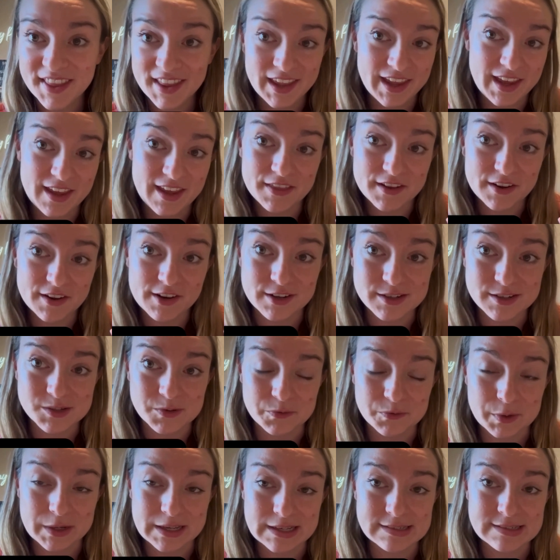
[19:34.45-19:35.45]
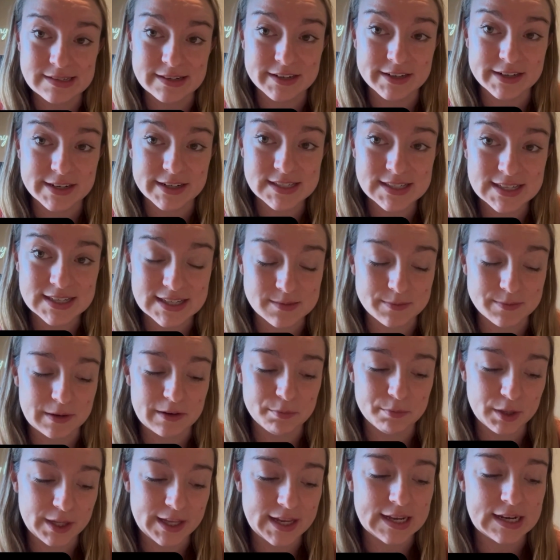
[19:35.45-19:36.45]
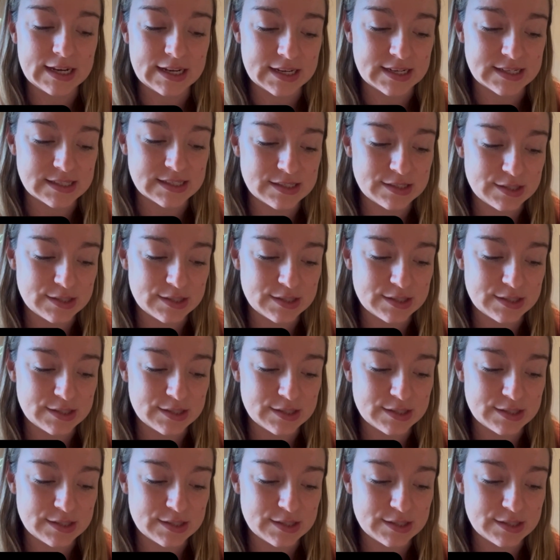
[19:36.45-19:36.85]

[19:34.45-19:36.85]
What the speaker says: in the Curse of Wings series because my plan is